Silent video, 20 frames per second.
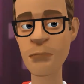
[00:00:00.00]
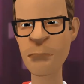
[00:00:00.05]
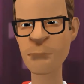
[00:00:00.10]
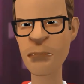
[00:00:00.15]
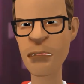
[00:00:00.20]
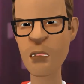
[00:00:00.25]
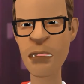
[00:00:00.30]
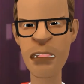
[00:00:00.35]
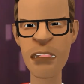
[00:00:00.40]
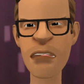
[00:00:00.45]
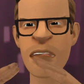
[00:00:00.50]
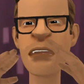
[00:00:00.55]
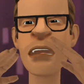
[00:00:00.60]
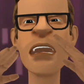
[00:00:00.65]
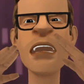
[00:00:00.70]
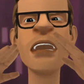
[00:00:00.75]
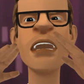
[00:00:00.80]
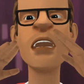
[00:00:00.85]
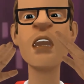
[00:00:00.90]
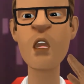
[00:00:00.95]
So I filled
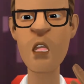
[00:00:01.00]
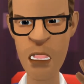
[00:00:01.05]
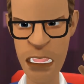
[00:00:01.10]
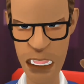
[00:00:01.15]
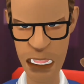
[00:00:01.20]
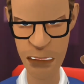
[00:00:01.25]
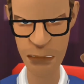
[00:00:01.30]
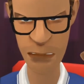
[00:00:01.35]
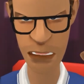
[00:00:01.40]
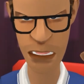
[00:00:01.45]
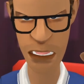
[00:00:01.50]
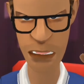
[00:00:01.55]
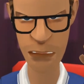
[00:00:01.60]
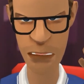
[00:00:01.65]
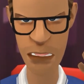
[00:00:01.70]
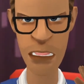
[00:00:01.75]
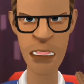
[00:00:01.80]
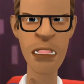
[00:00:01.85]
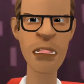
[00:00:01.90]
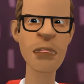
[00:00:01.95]
it out with complete
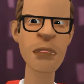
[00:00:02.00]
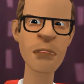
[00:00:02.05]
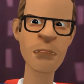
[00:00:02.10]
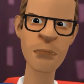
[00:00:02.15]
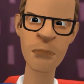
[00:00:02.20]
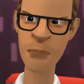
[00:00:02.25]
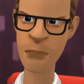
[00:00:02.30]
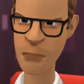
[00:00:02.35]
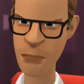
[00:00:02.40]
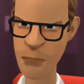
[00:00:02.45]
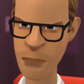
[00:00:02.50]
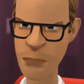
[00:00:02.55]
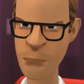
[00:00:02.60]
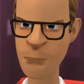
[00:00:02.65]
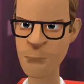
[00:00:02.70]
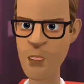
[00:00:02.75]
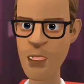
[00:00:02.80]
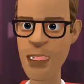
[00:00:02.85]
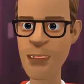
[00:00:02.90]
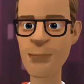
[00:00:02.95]
BS.
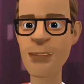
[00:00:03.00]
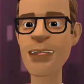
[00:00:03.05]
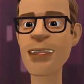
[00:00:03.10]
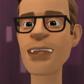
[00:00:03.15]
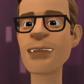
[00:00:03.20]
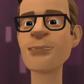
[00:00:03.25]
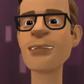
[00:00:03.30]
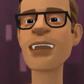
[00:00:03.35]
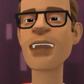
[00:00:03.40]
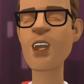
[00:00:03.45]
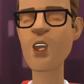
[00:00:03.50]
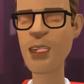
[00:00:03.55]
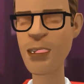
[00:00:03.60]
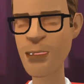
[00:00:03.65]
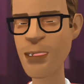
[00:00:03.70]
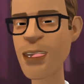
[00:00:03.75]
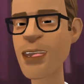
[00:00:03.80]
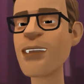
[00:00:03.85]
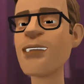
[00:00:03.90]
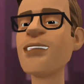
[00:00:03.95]
Putting my name down as
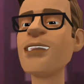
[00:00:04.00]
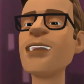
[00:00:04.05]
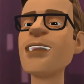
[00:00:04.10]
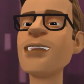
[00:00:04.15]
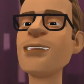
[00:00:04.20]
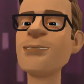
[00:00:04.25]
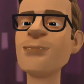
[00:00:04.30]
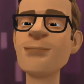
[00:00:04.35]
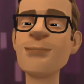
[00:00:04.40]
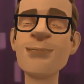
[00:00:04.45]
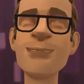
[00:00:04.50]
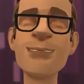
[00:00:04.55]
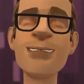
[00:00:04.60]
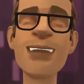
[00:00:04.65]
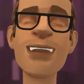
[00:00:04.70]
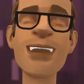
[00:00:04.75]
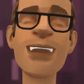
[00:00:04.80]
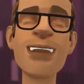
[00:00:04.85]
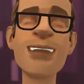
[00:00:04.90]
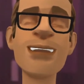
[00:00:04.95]
Elvis,
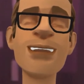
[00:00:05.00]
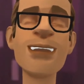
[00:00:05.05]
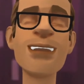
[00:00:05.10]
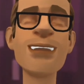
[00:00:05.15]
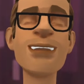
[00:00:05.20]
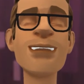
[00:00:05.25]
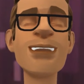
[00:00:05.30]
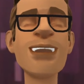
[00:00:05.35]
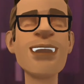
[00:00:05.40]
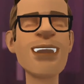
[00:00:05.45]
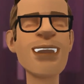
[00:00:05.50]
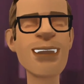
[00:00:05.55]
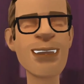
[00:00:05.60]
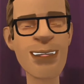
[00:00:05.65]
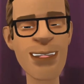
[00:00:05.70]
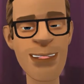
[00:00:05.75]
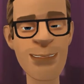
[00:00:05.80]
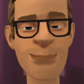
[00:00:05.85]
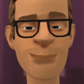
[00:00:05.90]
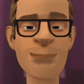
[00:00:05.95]
saying I had jail
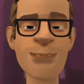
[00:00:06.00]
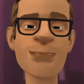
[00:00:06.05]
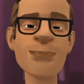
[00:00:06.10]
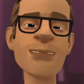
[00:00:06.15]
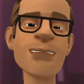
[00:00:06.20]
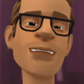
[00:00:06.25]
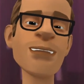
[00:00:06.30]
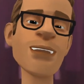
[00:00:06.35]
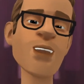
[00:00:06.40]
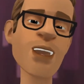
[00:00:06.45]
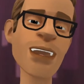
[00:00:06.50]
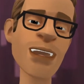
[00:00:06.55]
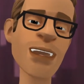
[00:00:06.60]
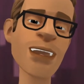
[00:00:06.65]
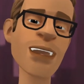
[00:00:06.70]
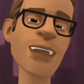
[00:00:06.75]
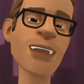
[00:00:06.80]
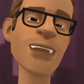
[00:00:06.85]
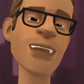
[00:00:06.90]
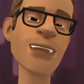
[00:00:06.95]
time, drawing a
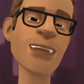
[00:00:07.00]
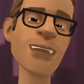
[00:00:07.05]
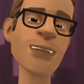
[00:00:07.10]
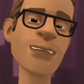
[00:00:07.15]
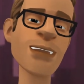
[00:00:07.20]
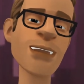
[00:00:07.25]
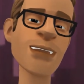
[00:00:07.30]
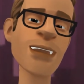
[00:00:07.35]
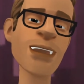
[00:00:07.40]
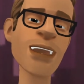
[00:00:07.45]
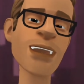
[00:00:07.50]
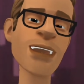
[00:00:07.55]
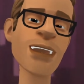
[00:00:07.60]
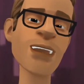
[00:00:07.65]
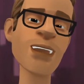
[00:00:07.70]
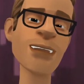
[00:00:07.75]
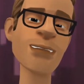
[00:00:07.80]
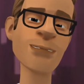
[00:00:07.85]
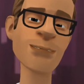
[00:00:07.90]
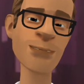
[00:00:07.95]
cat as a
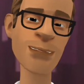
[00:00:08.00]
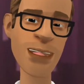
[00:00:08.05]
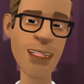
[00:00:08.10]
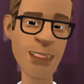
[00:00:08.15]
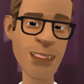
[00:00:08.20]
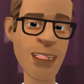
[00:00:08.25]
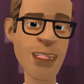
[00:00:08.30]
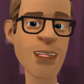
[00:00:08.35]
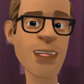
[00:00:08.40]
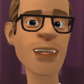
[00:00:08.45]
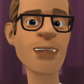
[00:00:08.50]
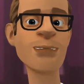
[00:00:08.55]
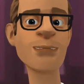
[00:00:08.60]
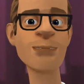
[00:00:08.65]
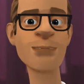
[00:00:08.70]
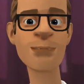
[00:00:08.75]
signature, etc.